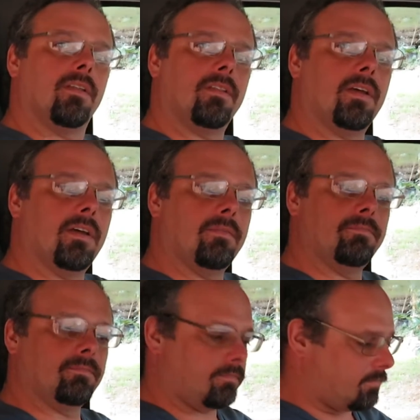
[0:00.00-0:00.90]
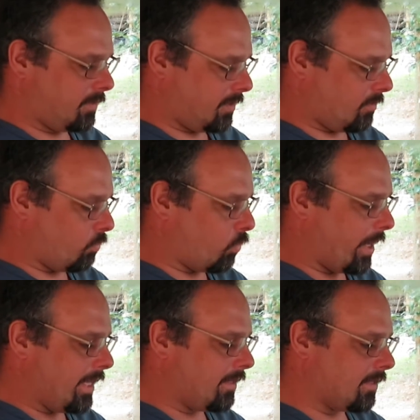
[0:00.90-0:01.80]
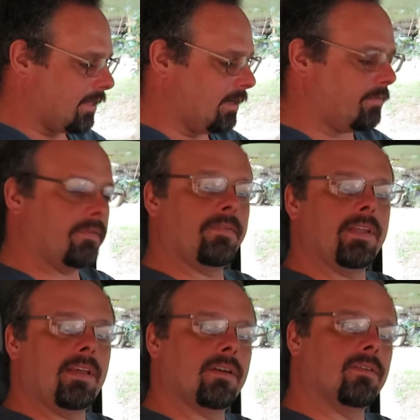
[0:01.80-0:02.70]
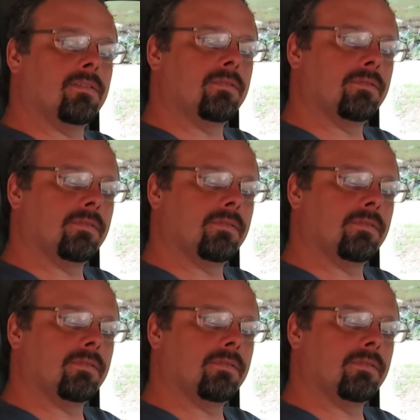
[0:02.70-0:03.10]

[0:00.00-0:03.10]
the weight of the vehicle,